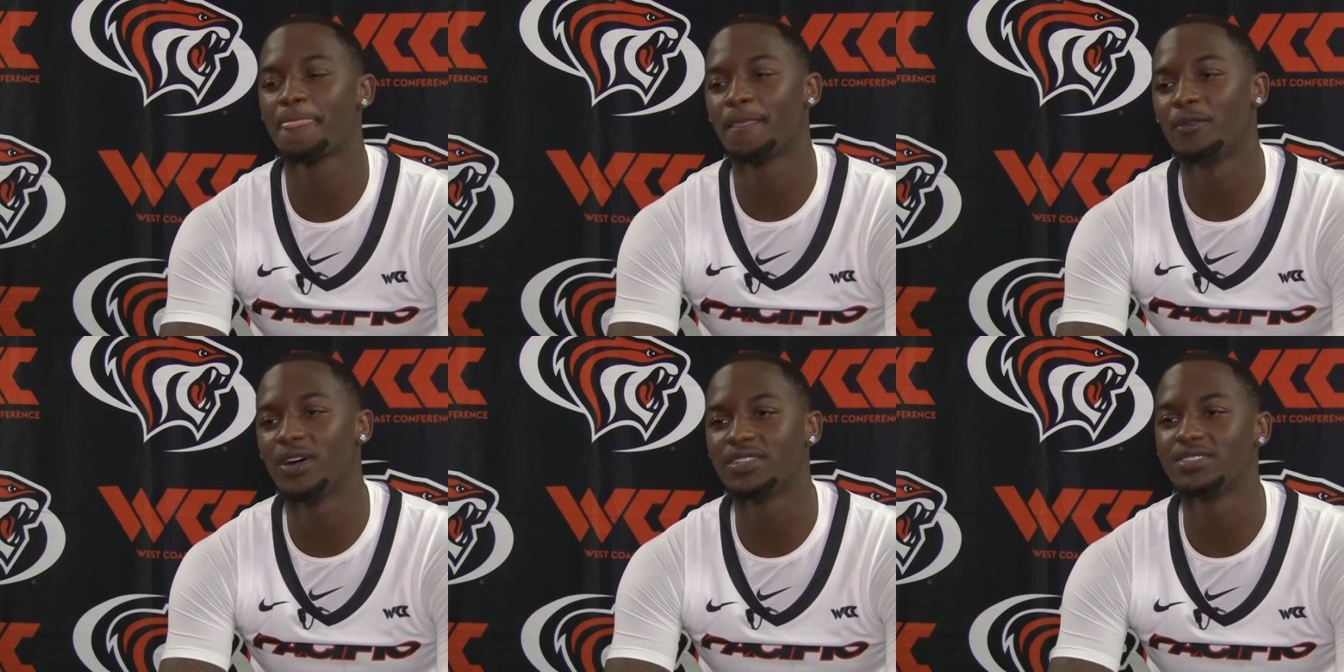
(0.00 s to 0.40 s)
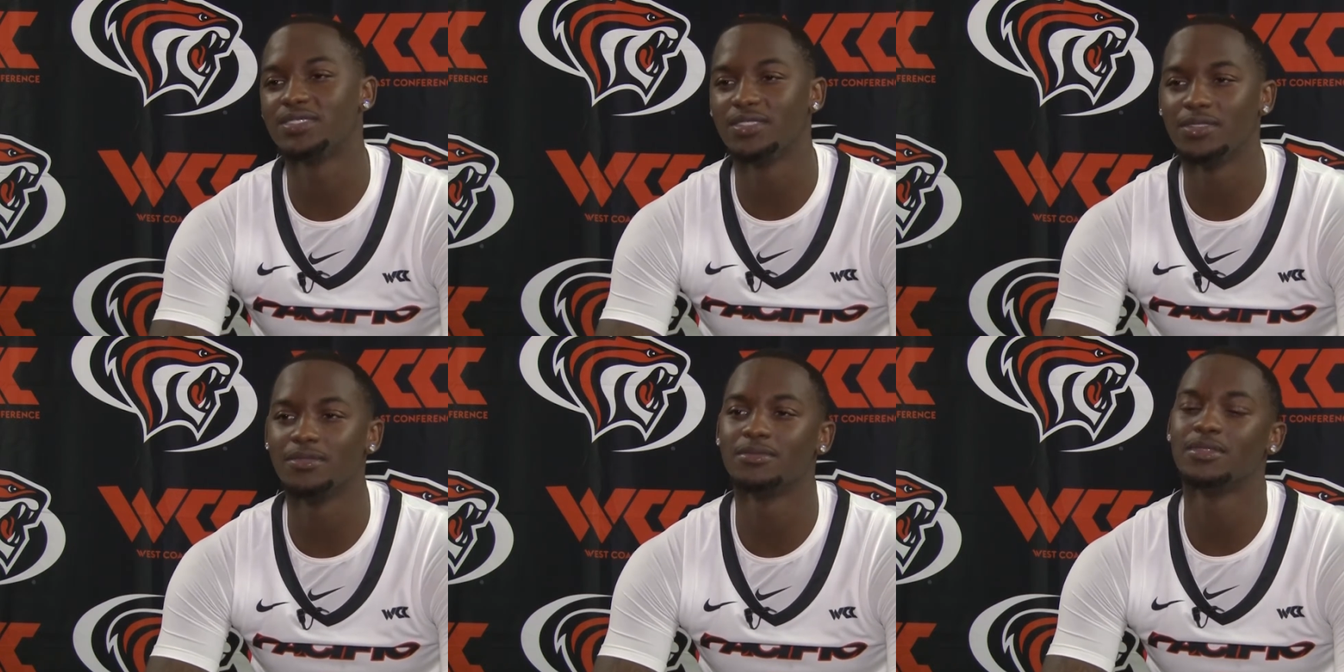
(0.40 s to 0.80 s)
watching
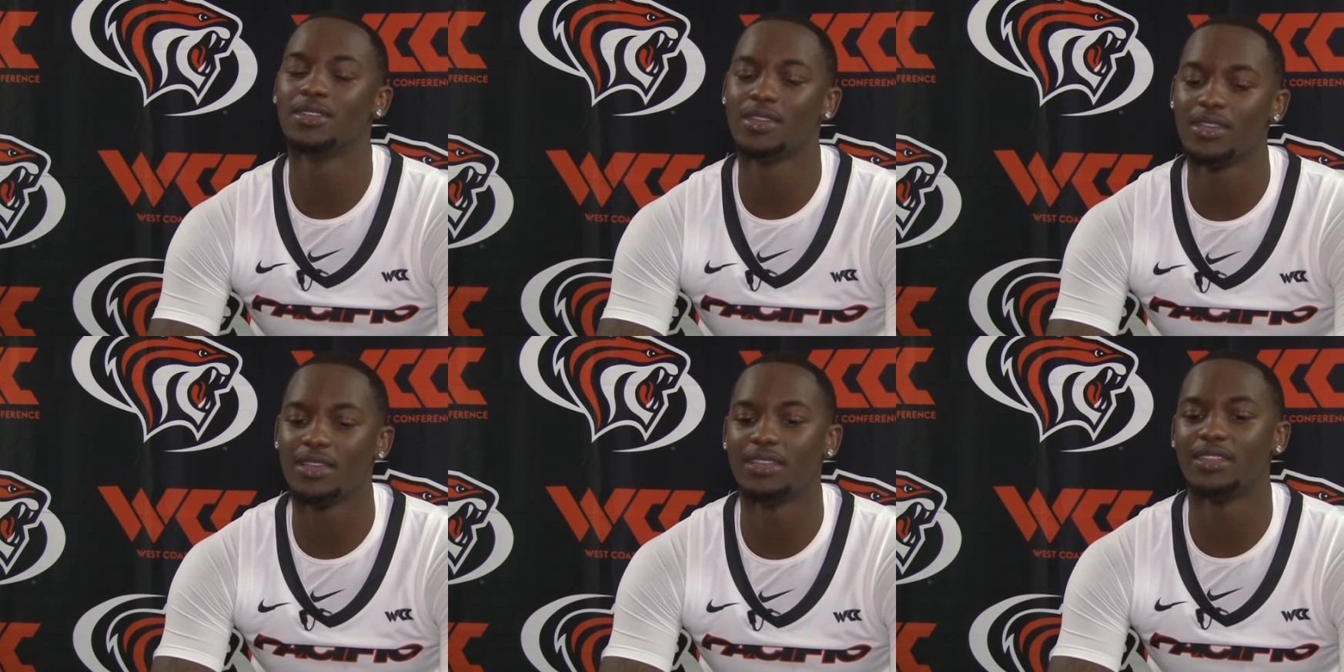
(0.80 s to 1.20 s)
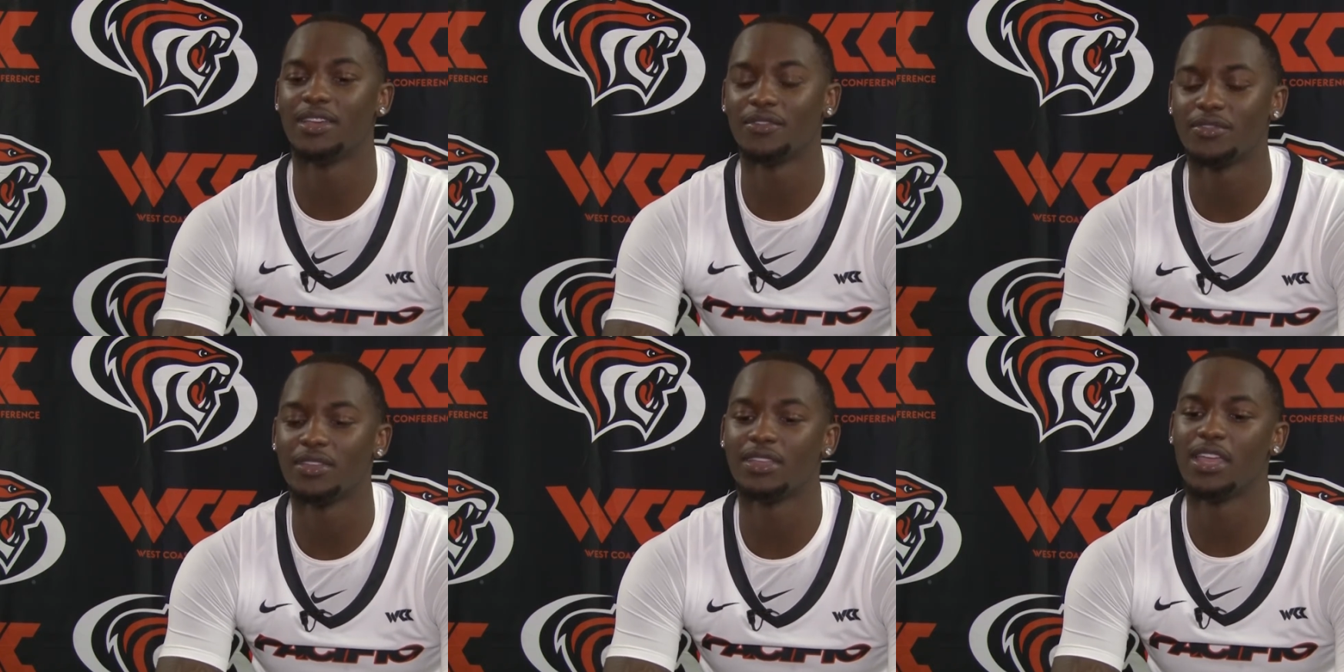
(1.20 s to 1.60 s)
them, it
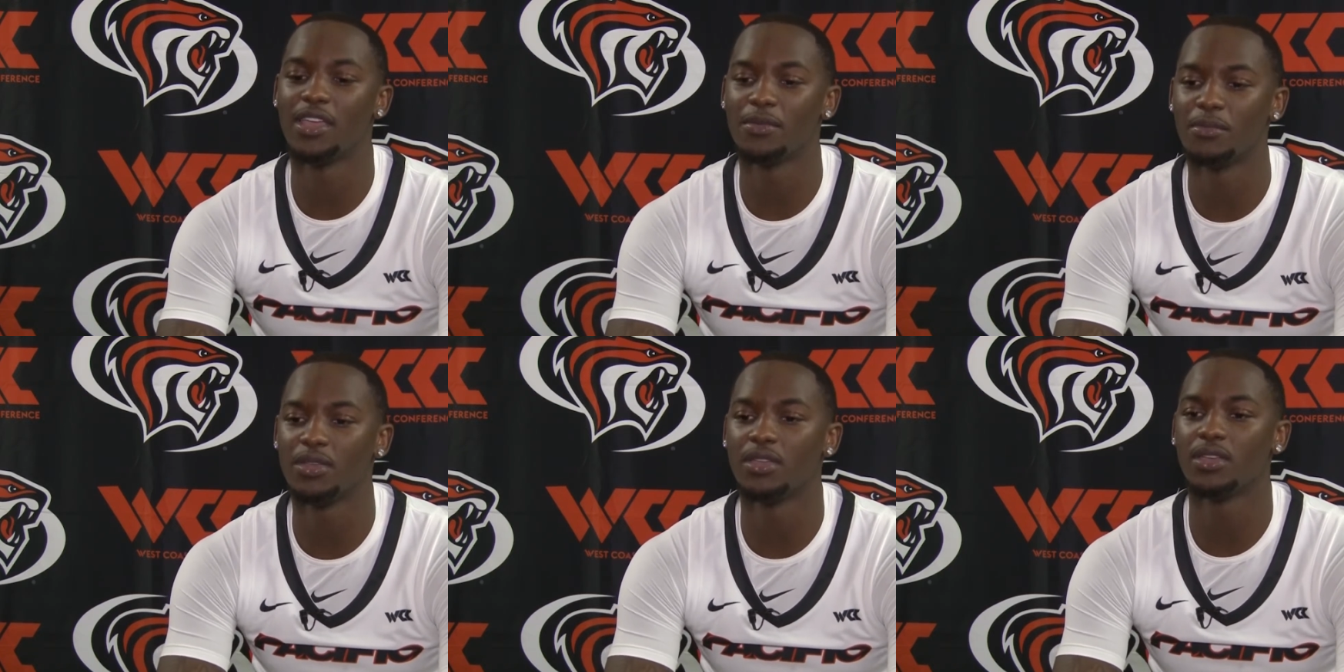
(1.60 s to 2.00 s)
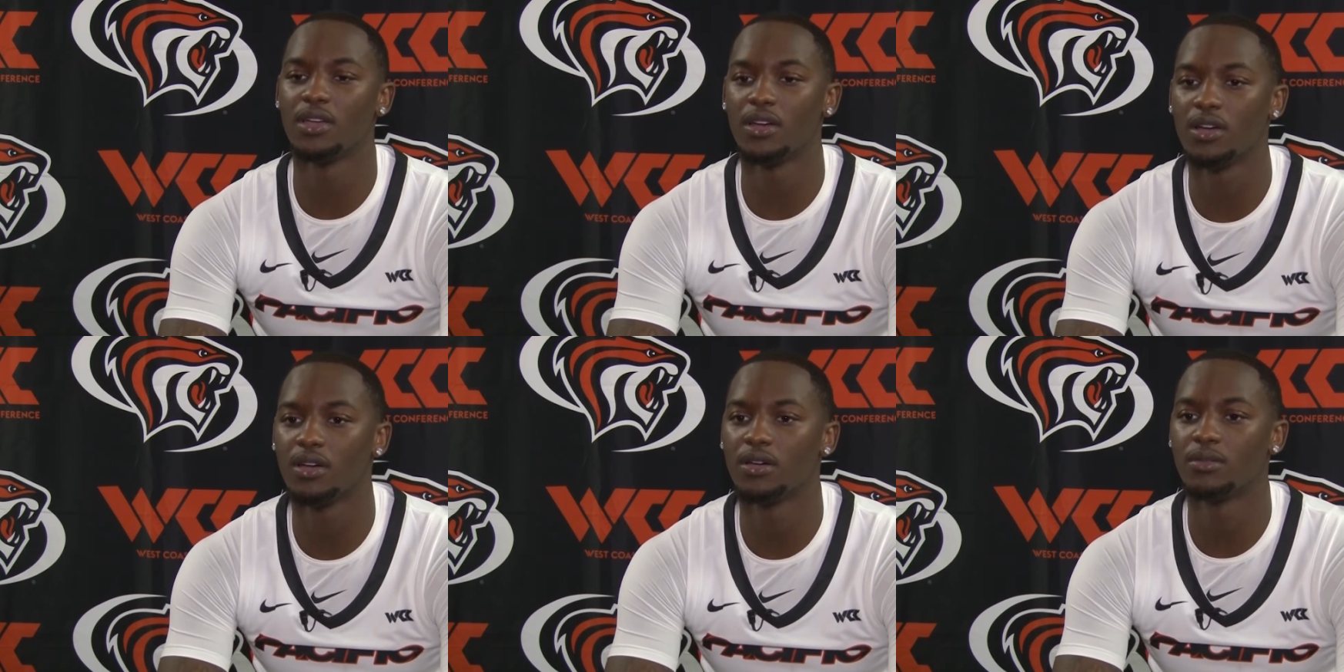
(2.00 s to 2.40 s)
definitely gave me
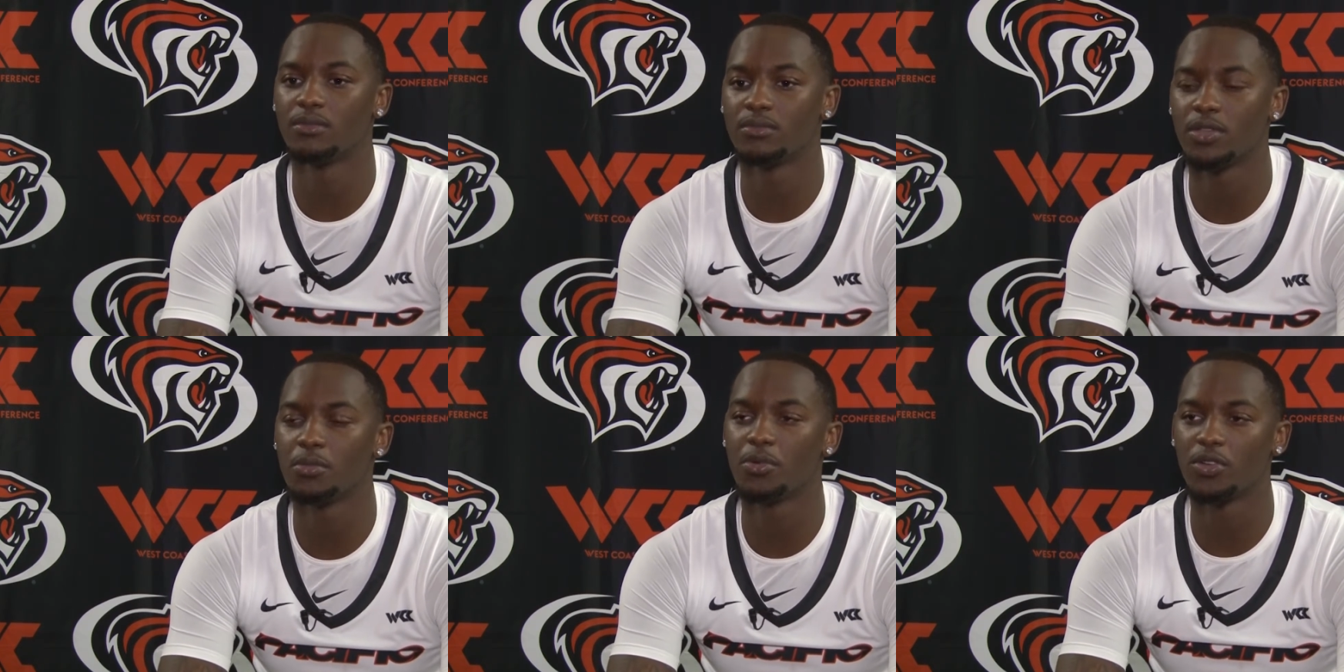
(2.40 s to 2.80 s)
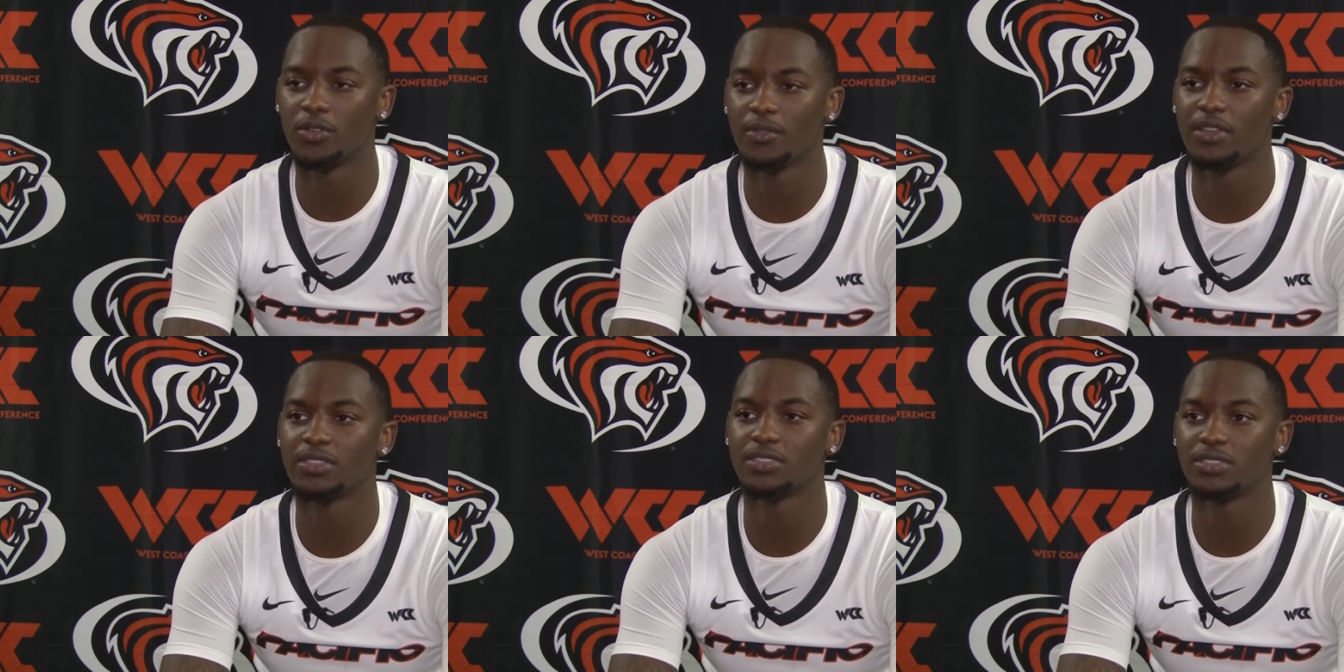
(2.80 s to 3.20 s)
um, the
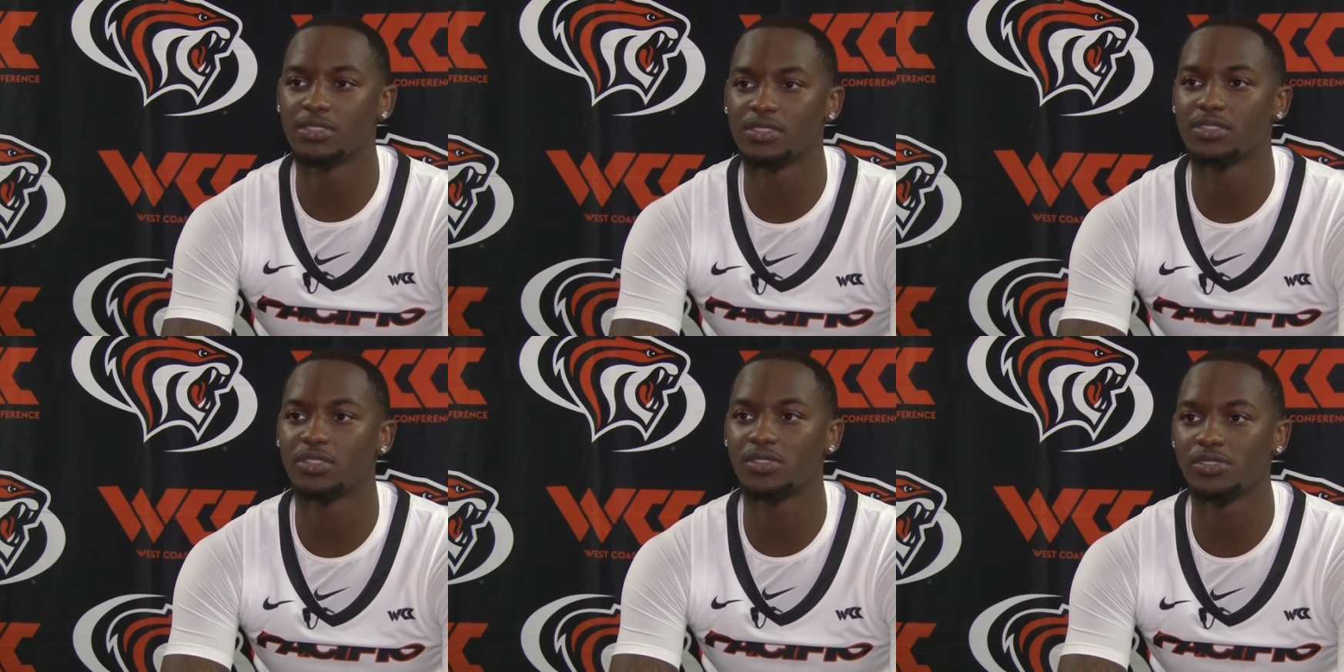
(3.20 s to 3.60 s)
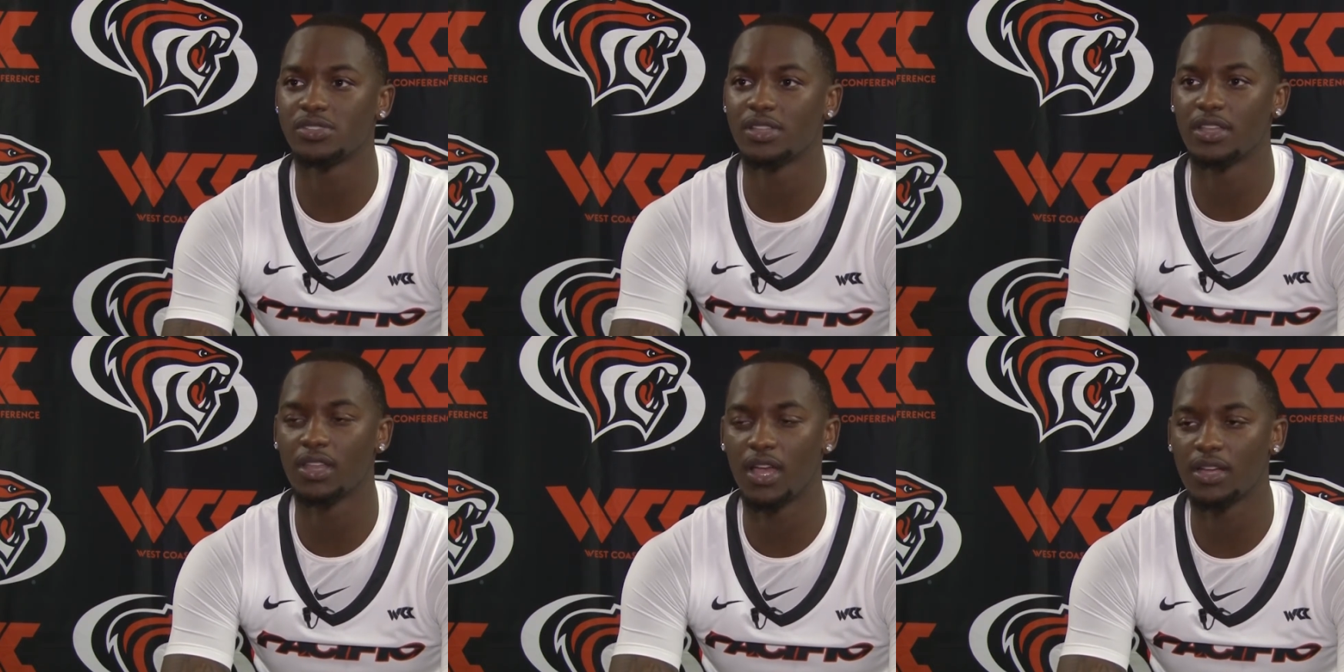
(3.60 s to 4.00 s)
motivation to still
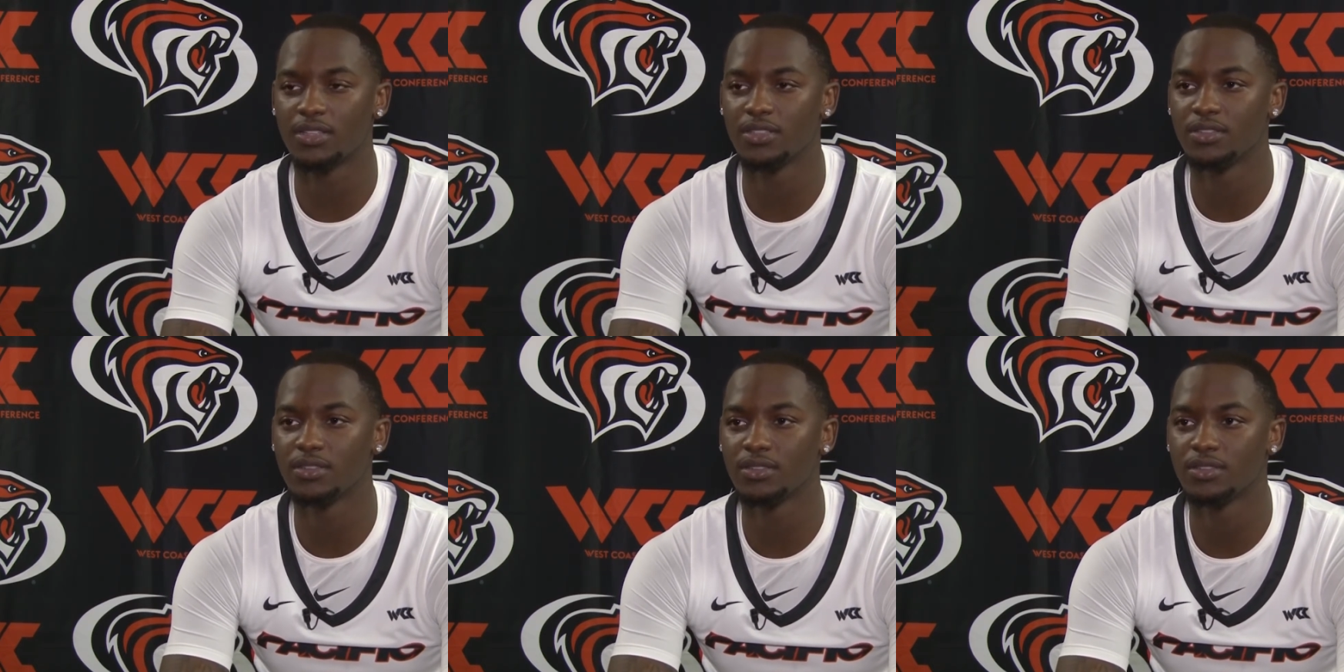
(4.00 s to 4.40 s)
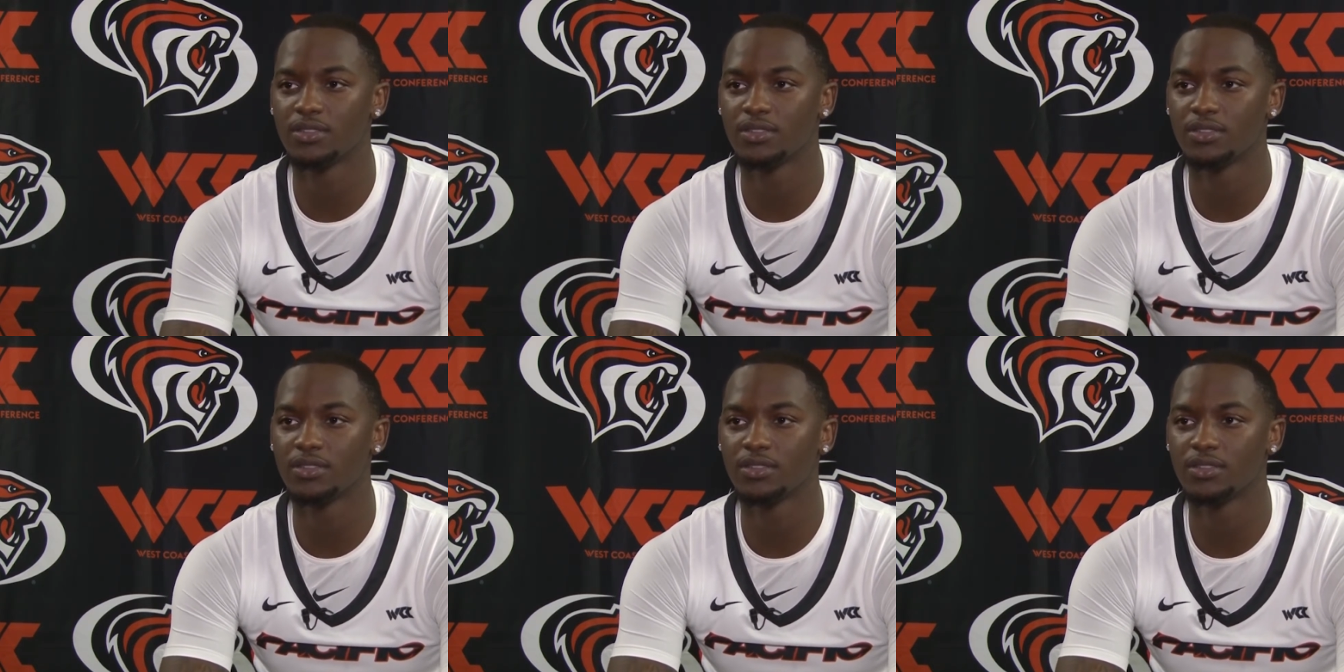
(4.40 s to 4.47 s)
stay locked in.